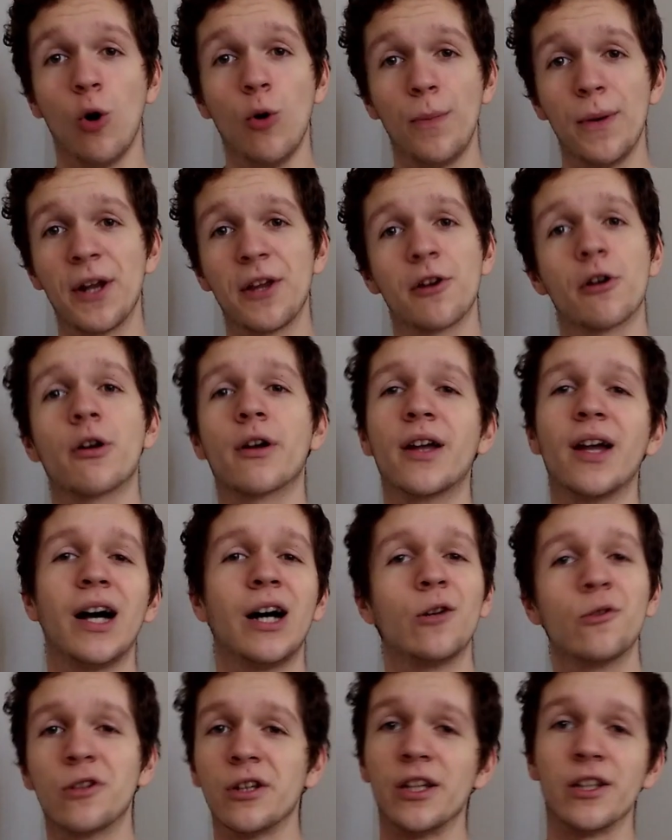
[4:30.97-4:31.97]
Opening your
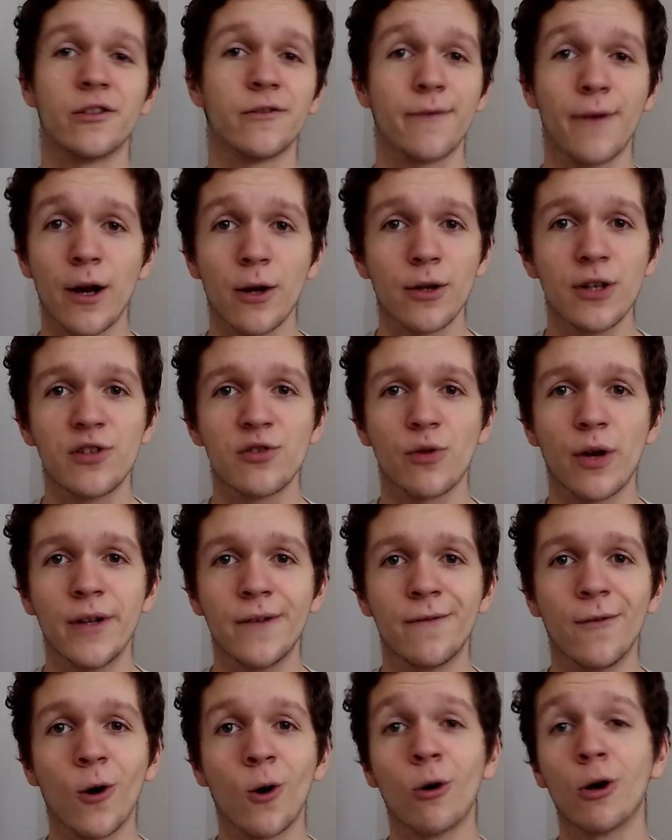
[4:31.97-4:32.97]
account is fairly
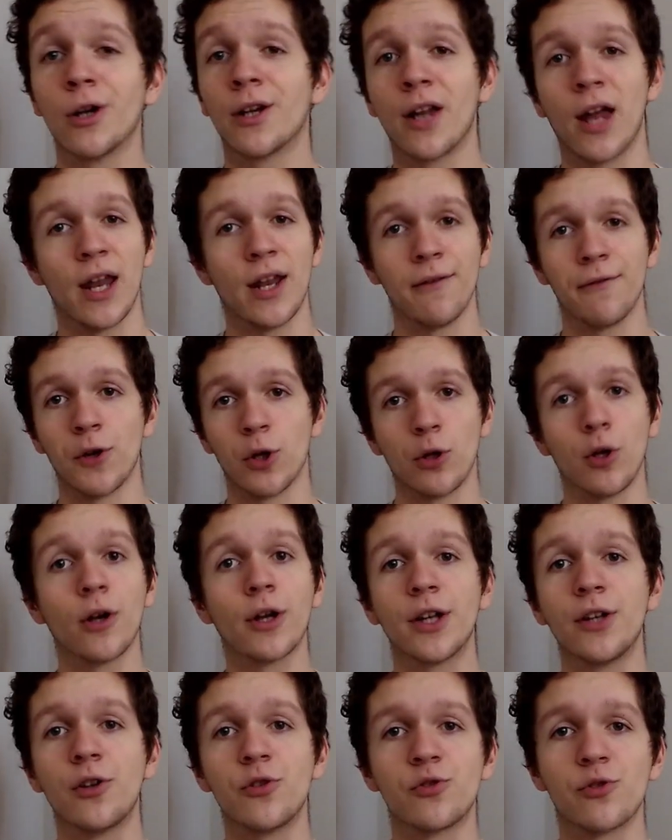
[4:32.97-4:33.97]
straightforward, and if you're
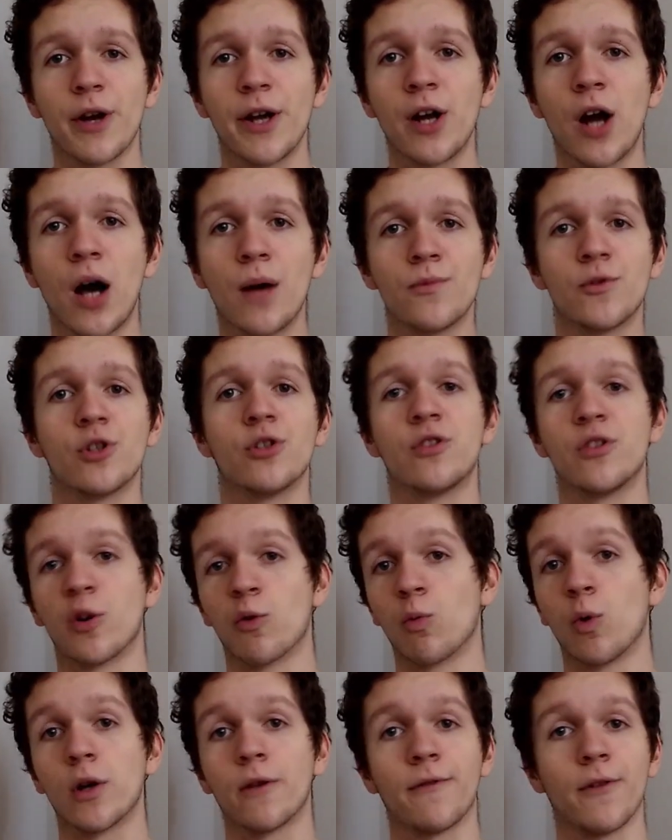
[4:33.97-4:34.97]
looking to trade options, they're
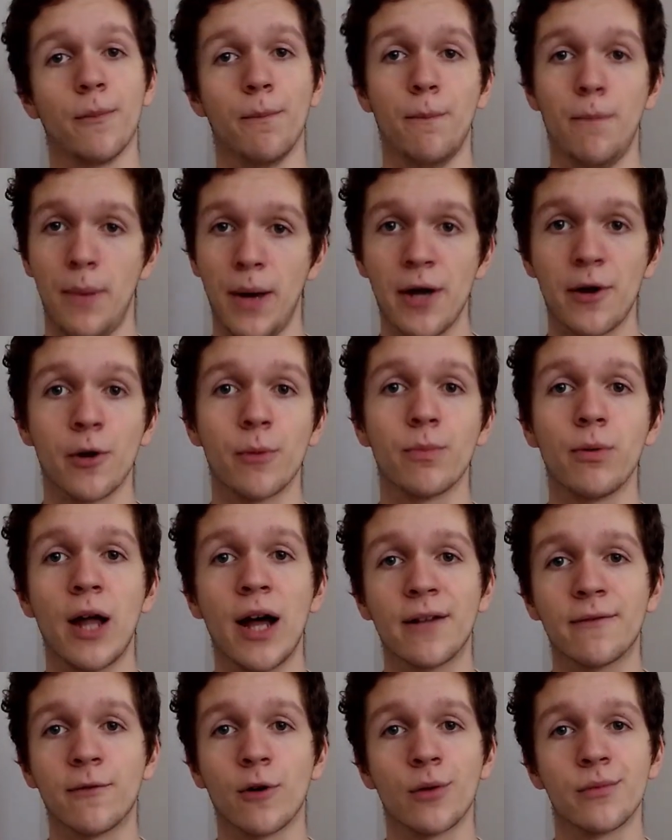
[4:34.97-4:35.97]
one of the better
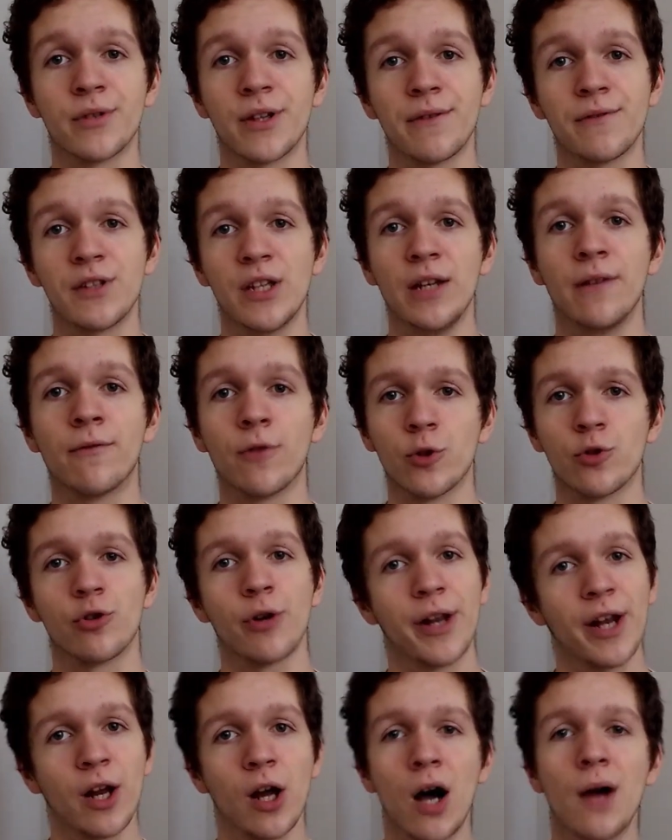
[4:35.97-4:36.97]
platforms I've seen for
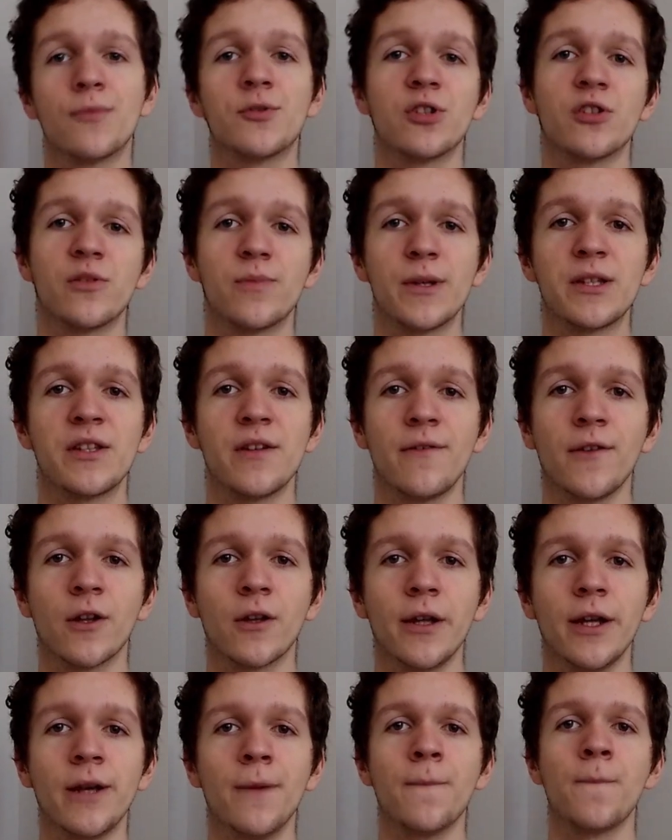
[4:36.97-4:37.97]
trading options
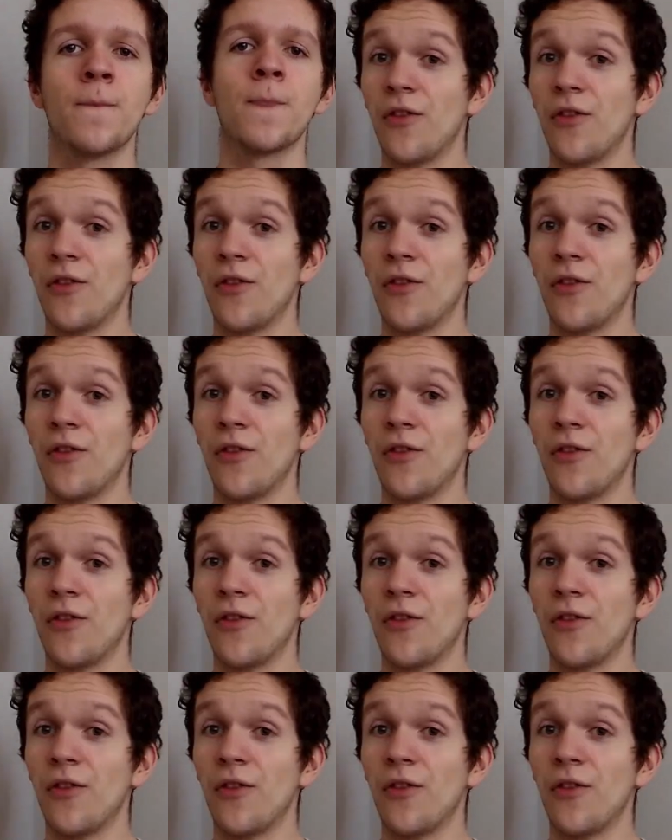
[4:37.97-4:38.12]
specifically.